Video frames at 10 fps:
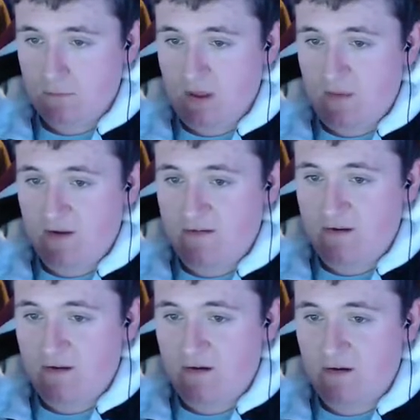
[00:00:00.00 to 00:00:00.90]
I'm
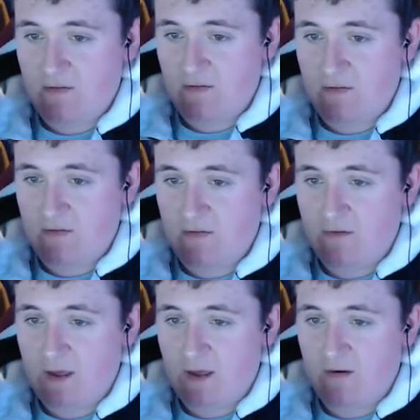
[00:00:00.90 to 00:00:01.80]
actually going to do this
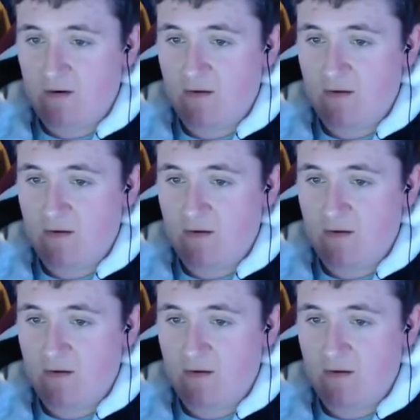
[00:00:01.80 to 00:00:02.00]
now.